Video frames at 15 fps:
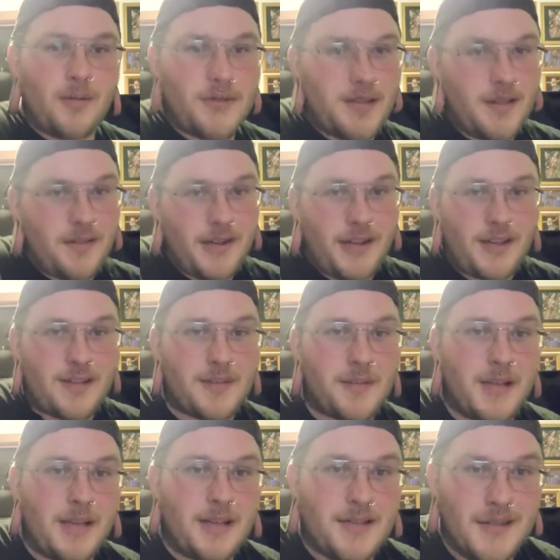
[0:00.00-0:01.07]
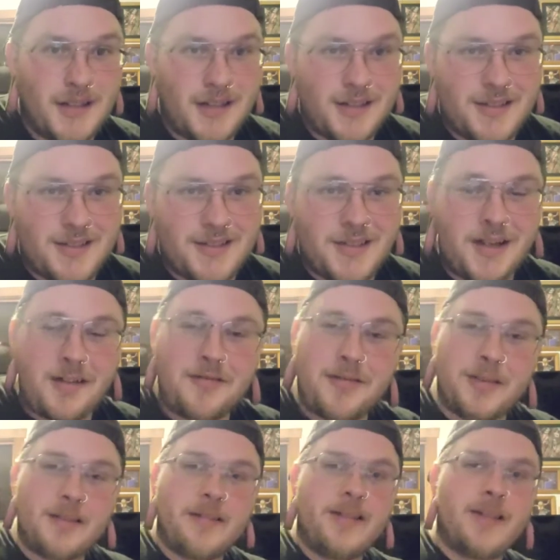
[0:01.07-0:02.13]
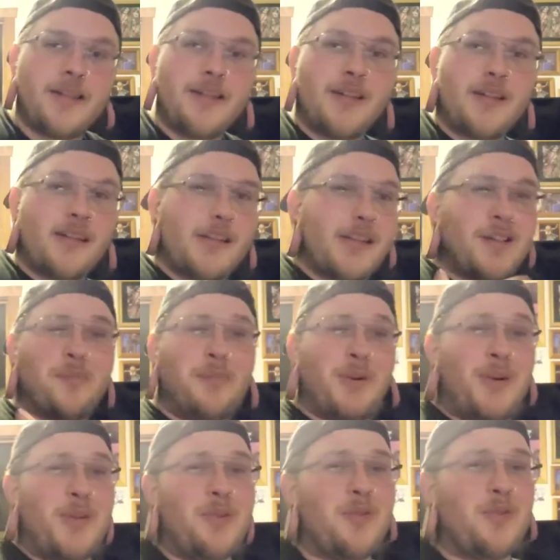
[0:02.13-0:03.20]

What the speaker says: See if I can get some guests on and stuff, and get the ball